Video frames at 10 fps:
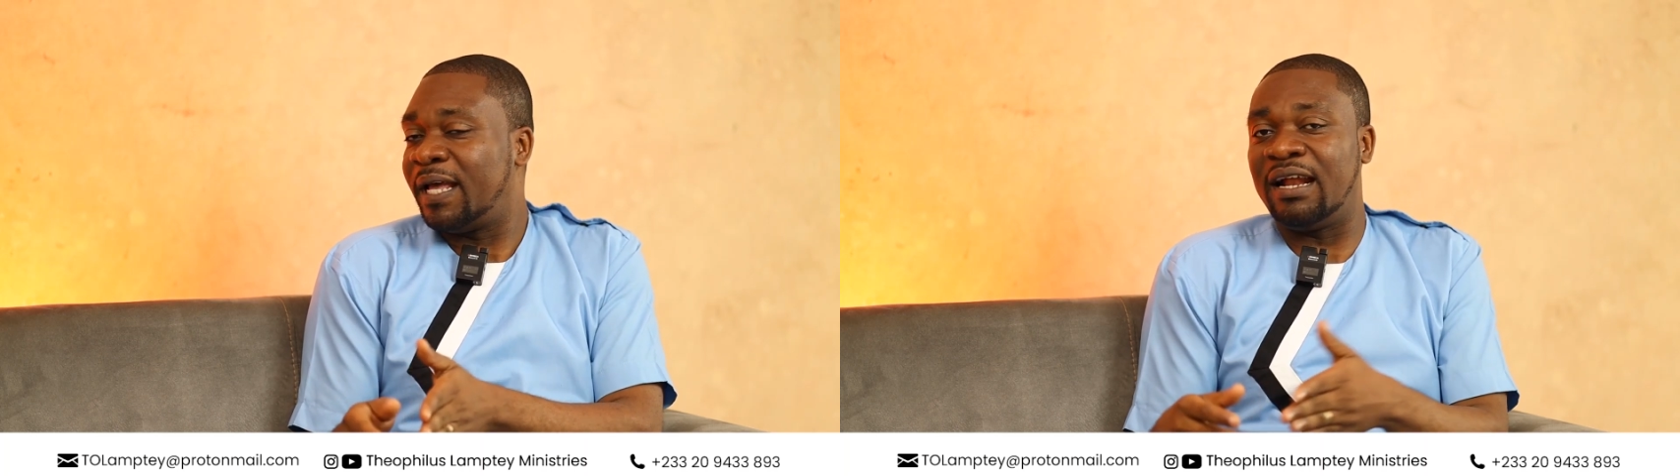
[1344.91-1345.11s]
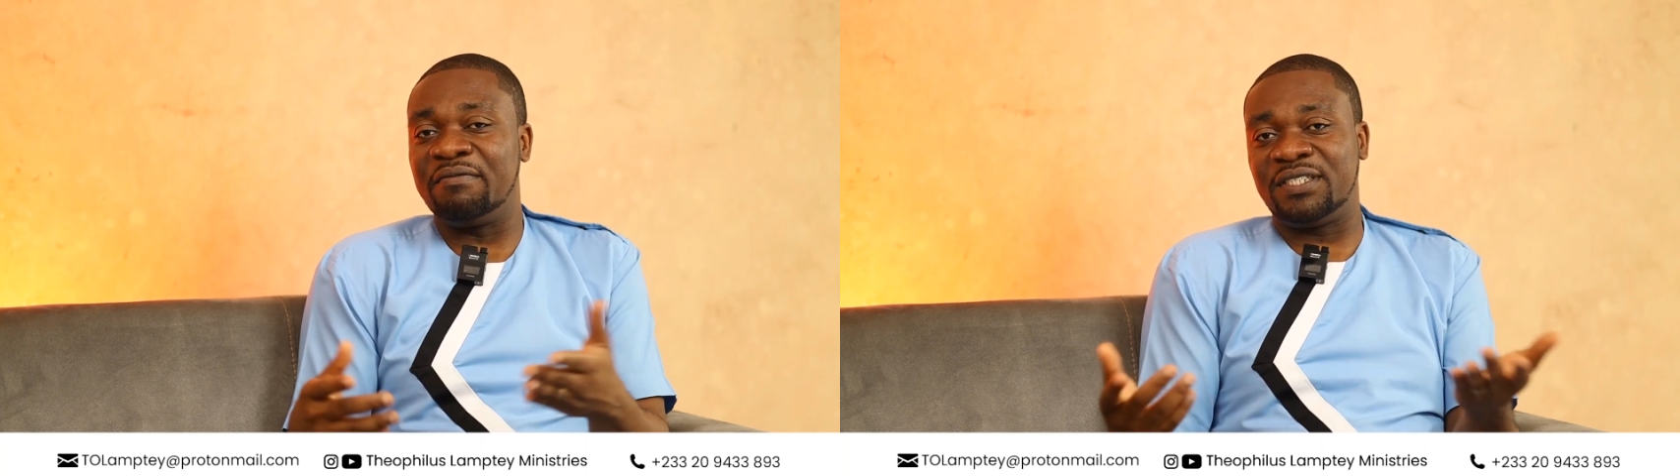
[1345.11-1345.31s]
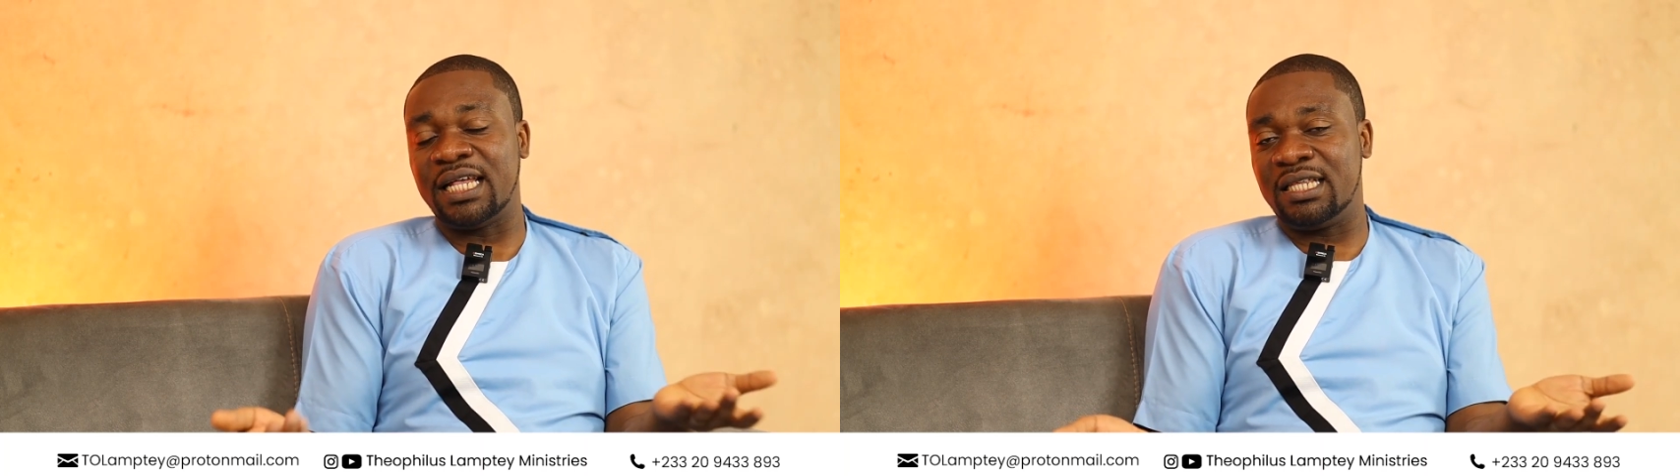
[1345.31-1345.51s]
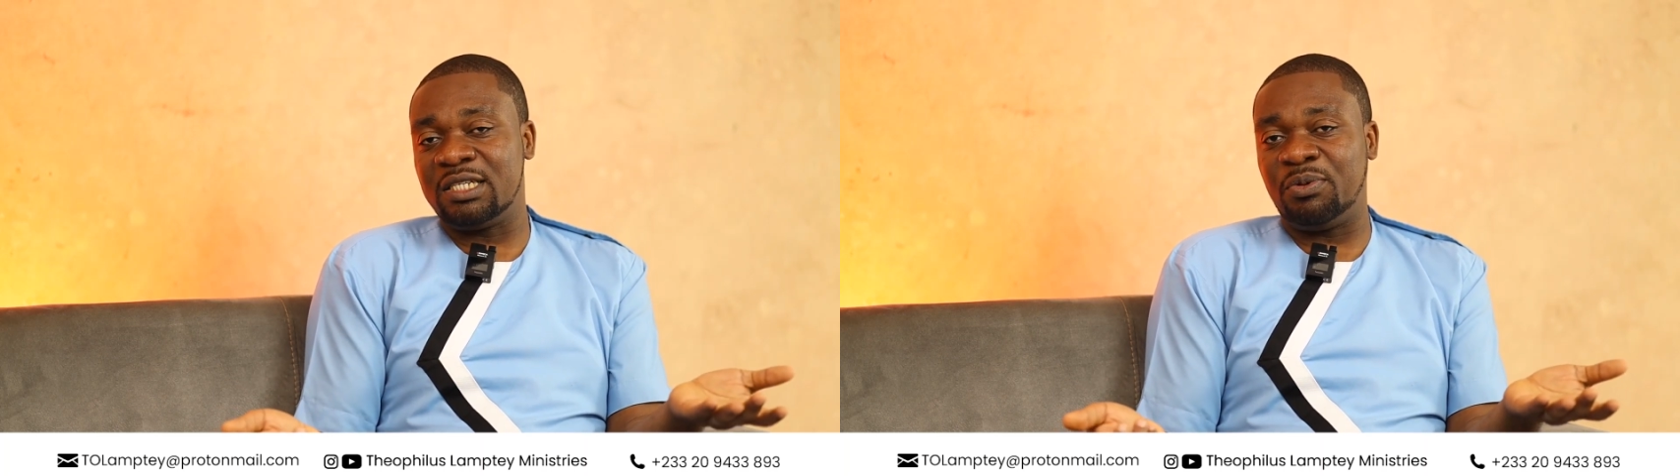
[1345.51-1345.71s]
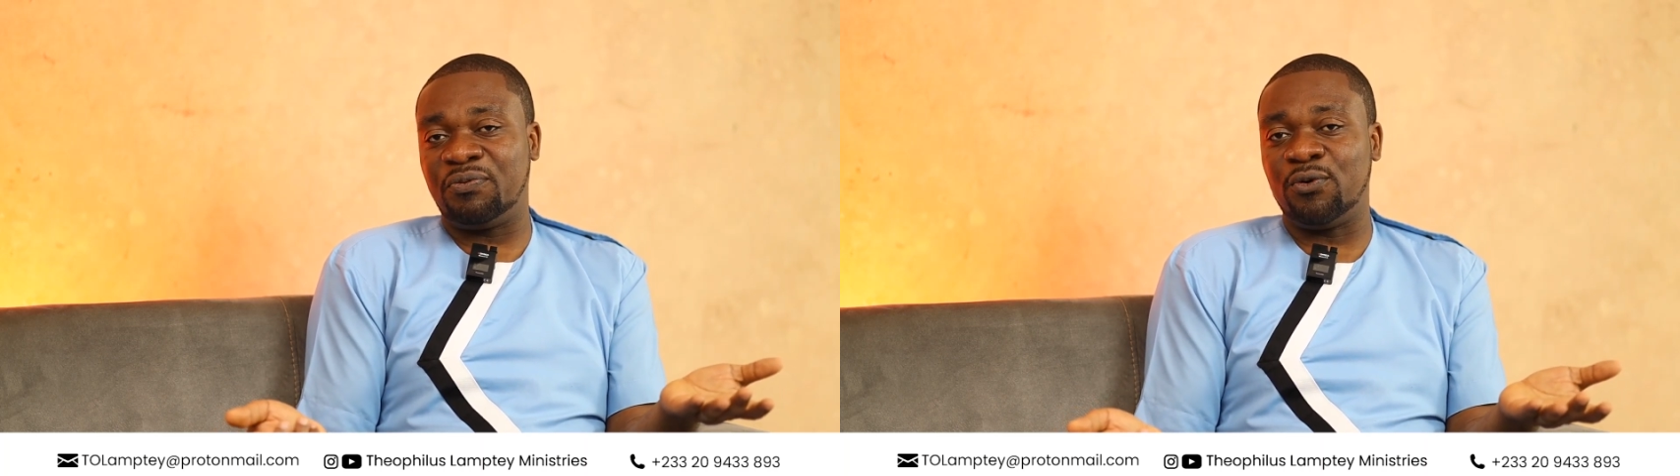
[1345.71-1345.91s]
and I've said
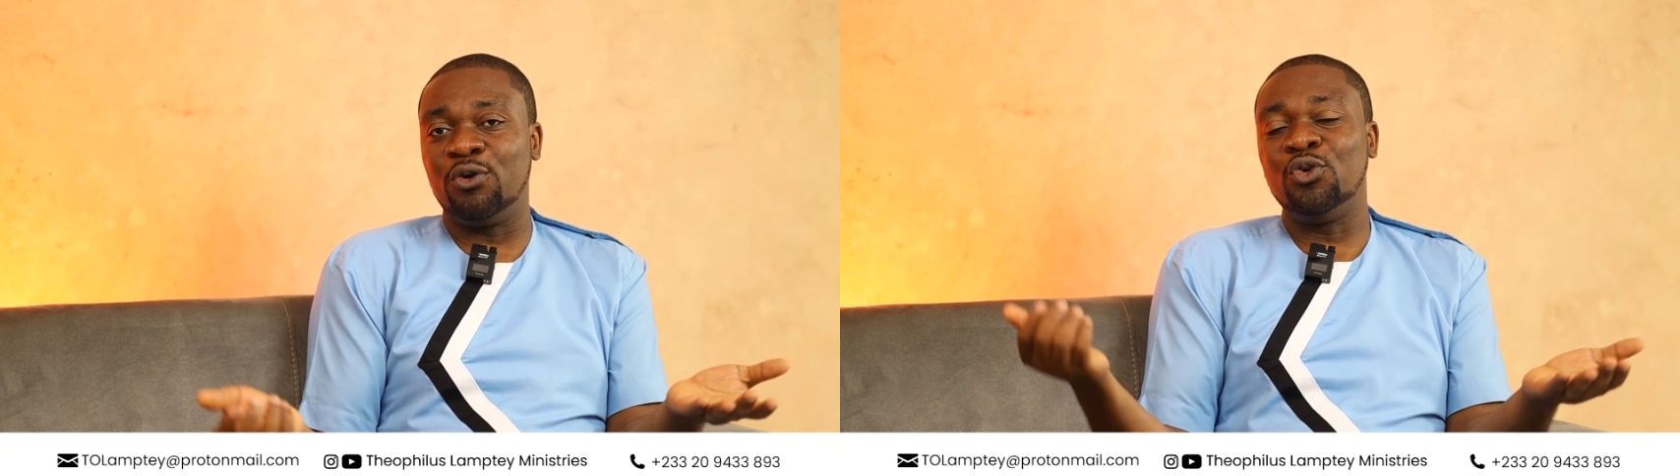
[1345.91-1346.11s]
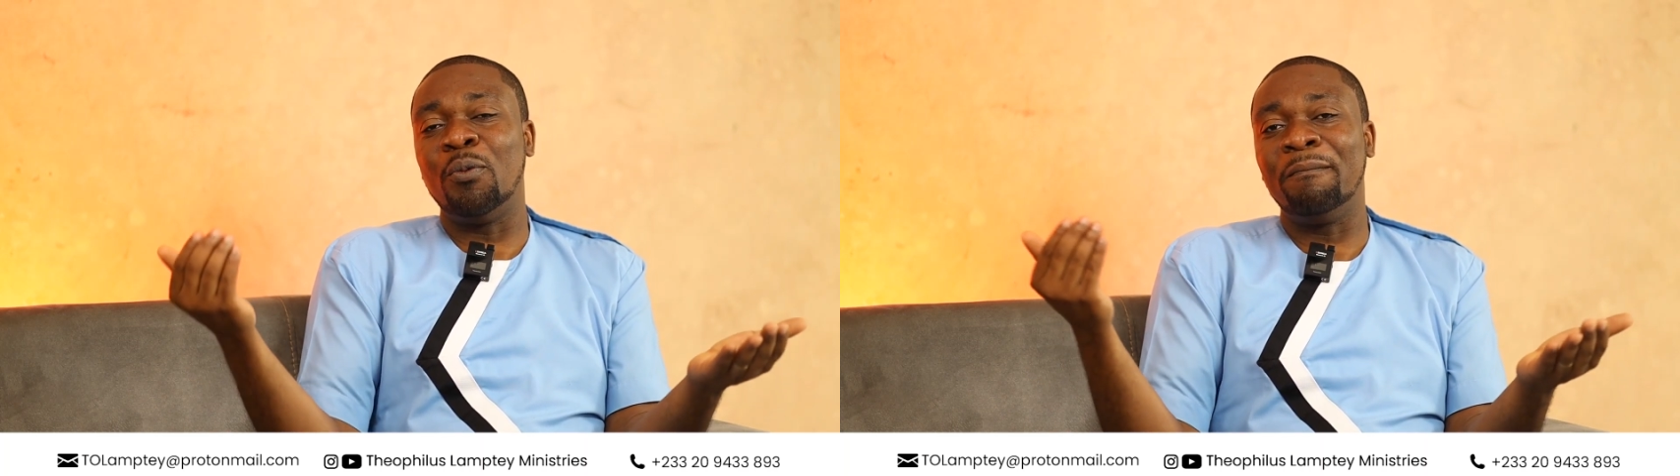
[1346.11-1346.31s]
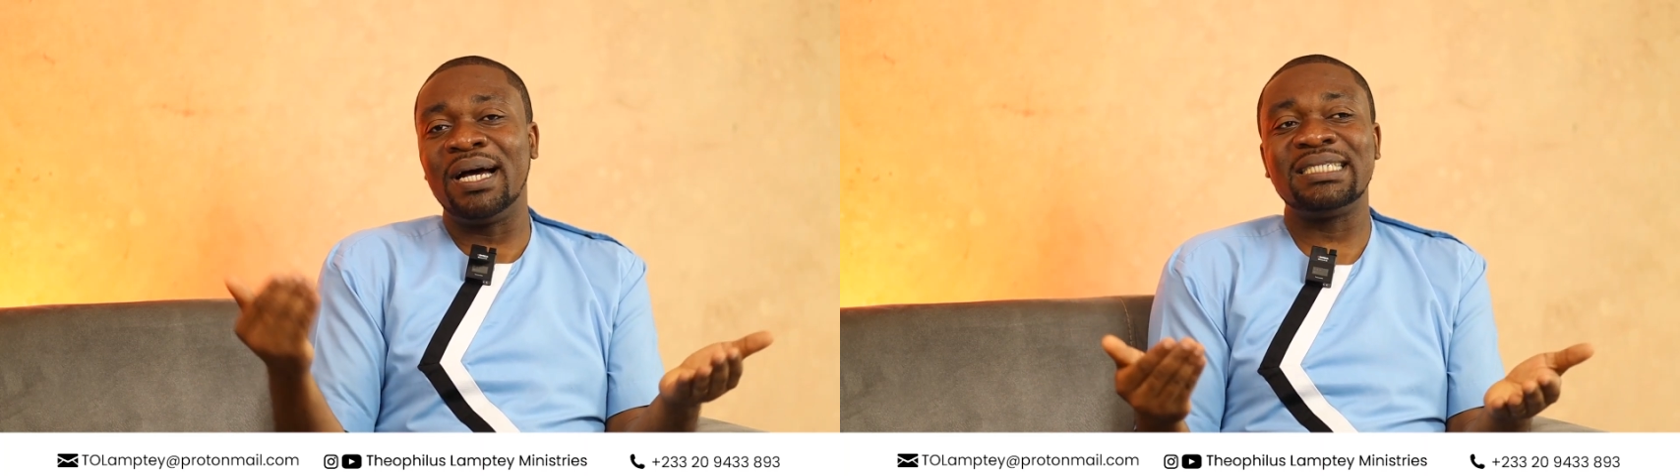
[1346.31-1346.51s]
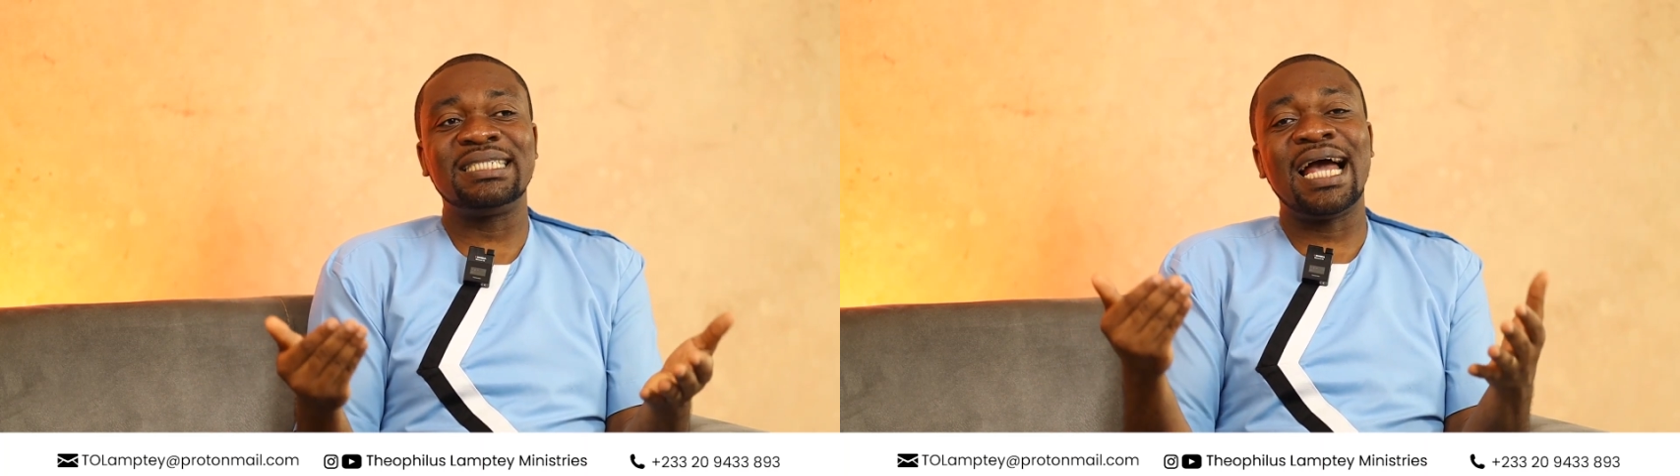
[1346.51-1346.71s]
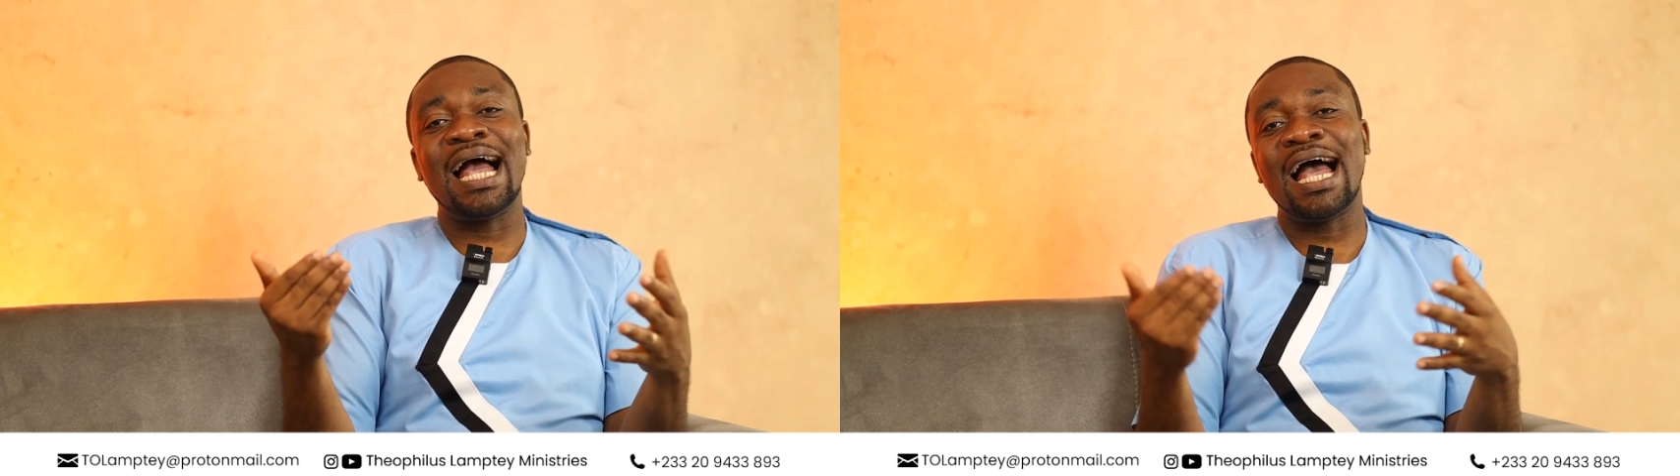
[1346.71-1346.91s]
this before, no
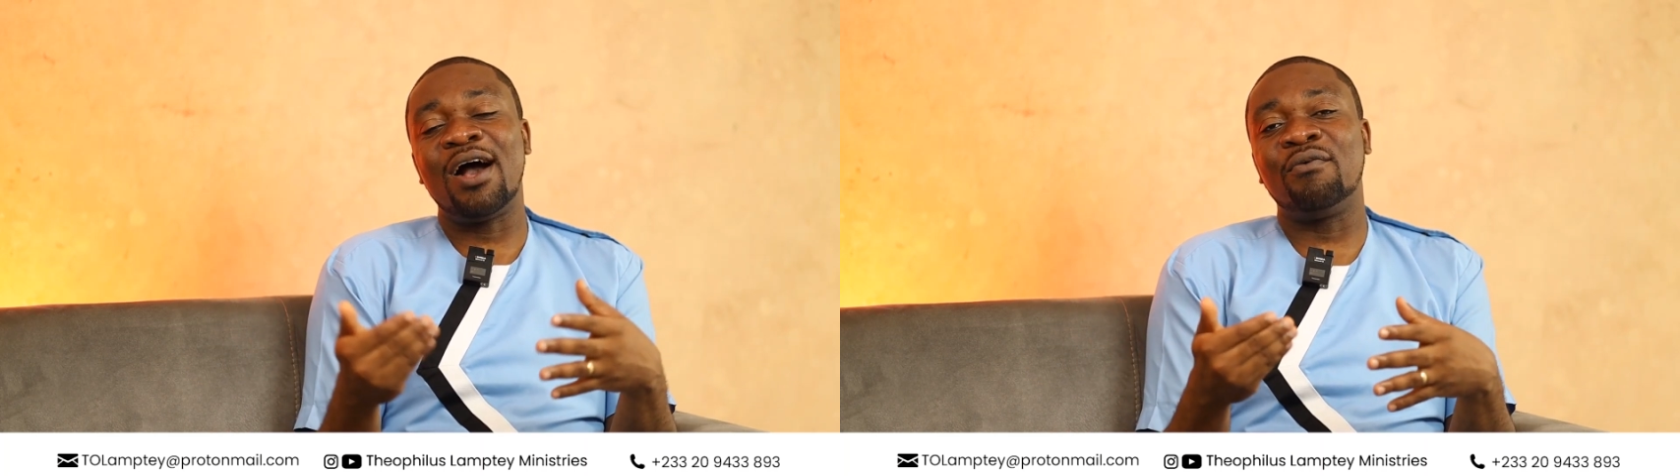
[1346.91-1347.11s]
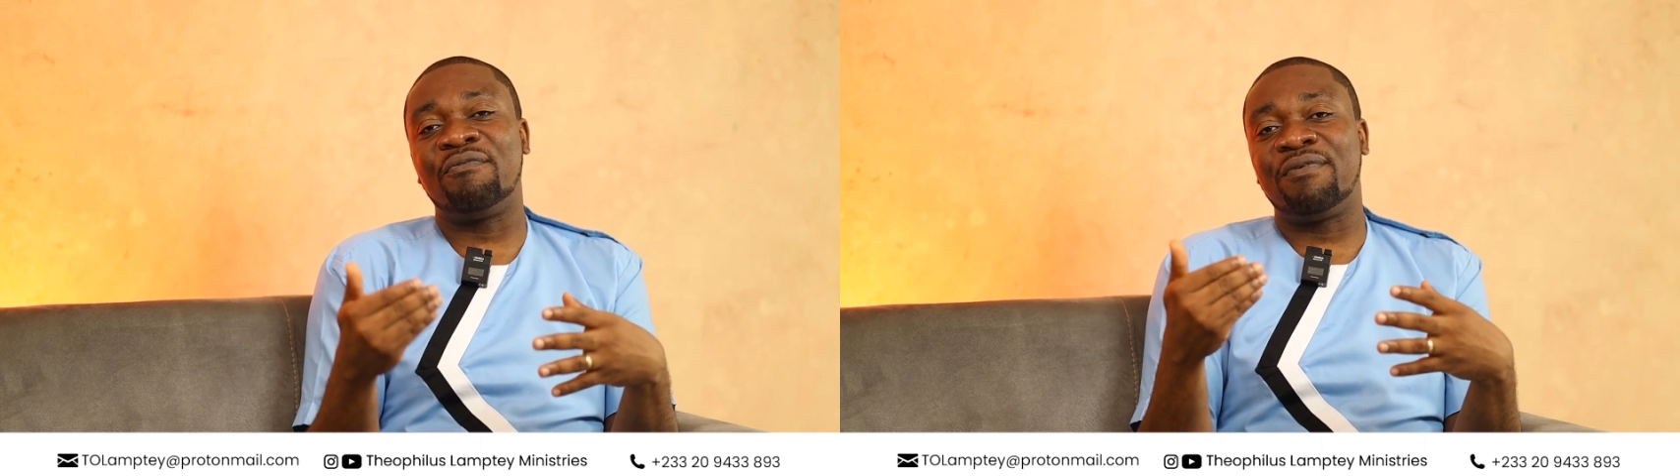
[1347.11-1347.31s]
matter how